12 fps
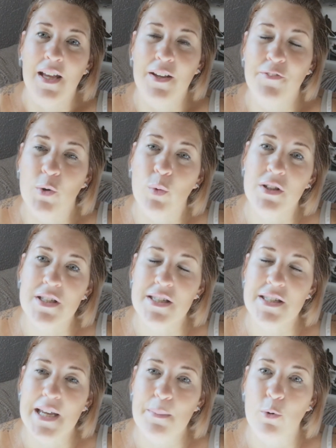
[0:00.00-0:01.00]
If you want to
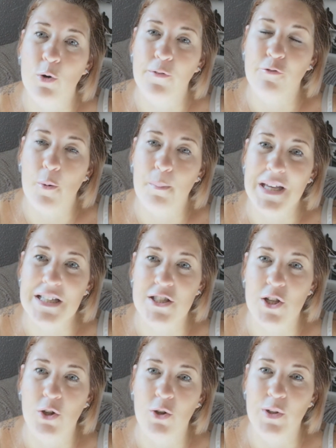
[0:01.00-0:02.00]
see more from me
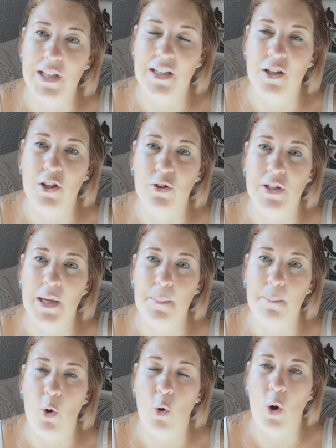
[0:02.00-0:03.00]
soon,
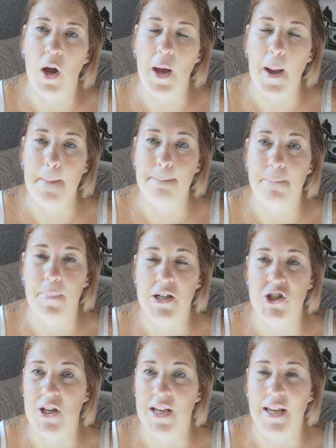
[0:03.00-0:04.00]
including more
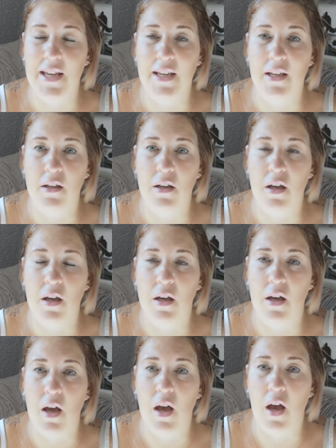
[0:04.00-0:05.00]
budgeting
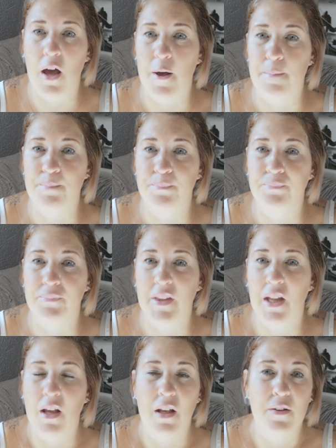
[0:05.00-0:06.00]
um,
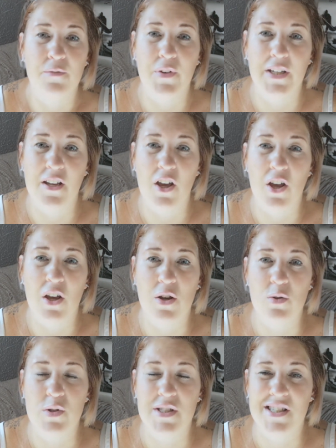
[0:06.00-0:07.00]

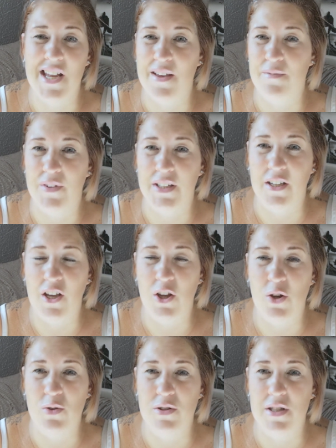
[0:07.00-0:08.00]
videos, debt
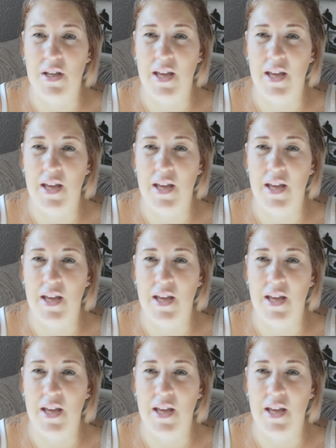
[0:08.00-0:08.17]
videos,